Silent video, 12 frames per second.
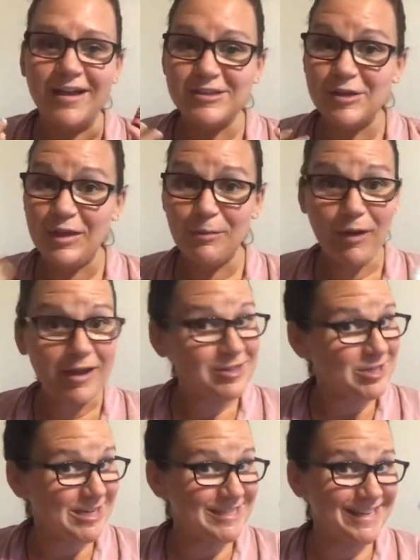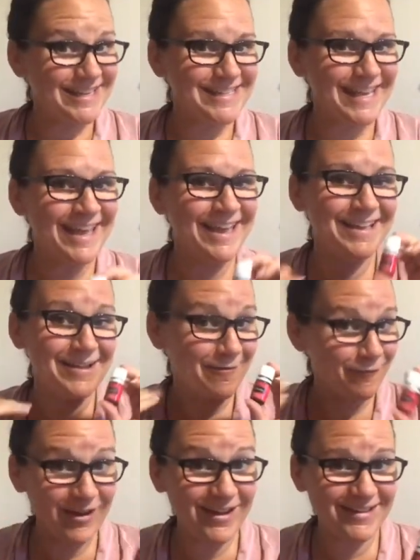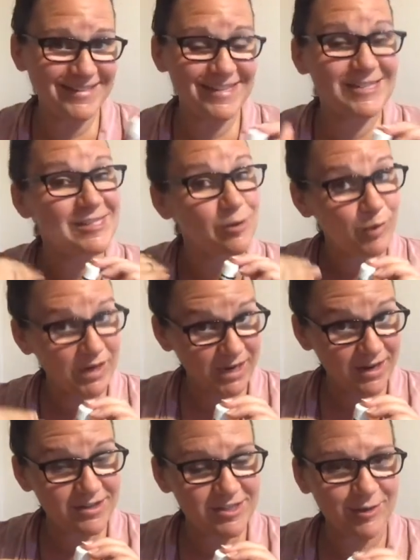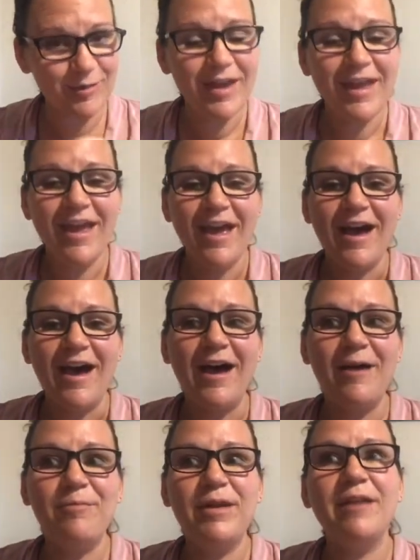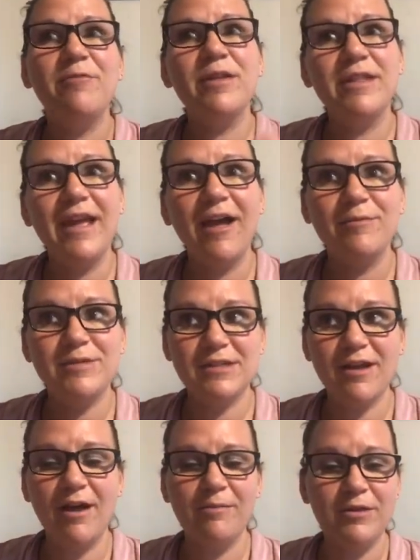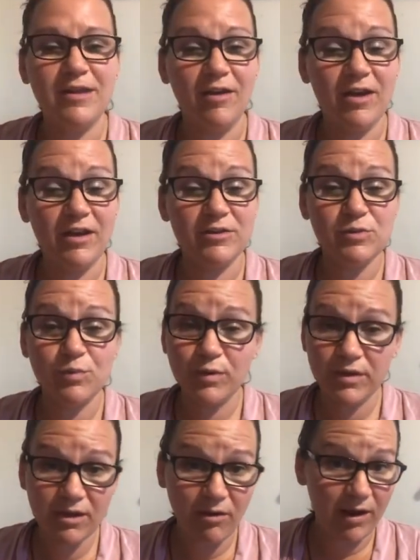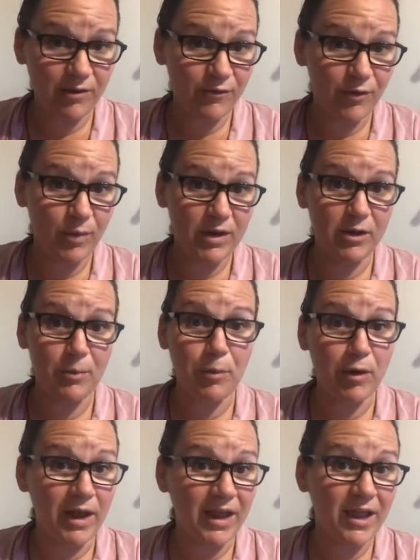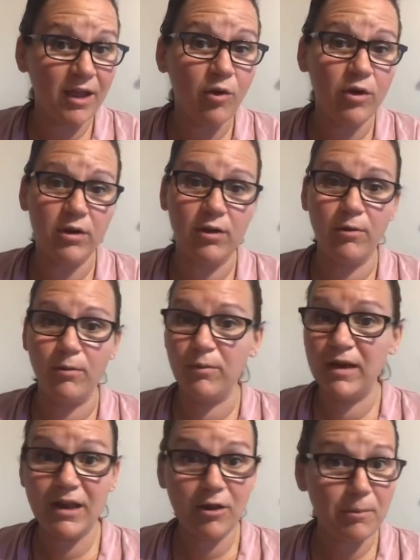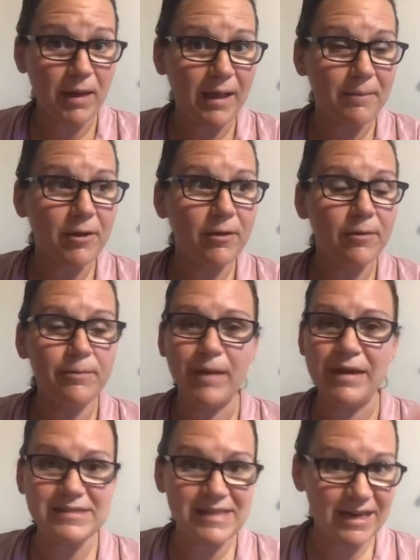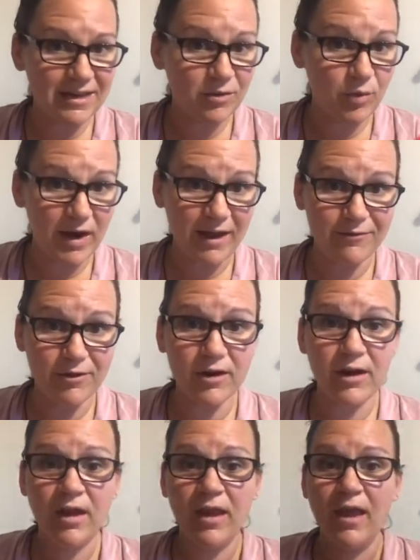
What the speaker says: So they brought Jesus frankincense, so we need it too. But it really helps to calm you down. And it's really great for when you're praying or you're reading your Bible, meditating, whatever.